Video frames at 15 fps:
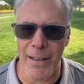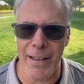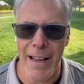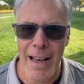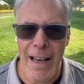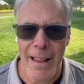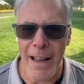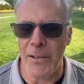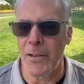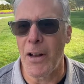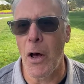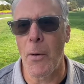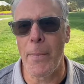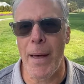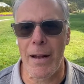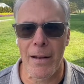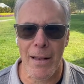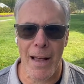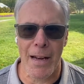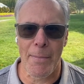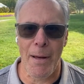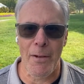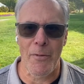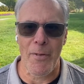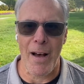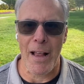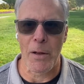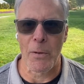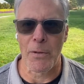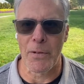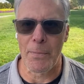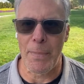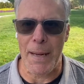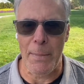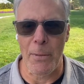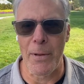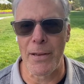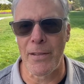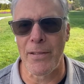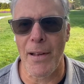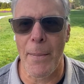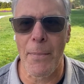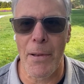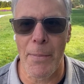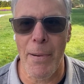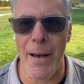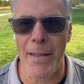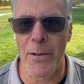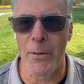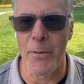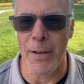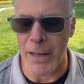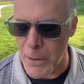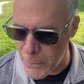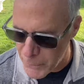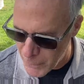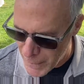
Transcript: and that should help out a lot of my followers and people that stumble upon this video. So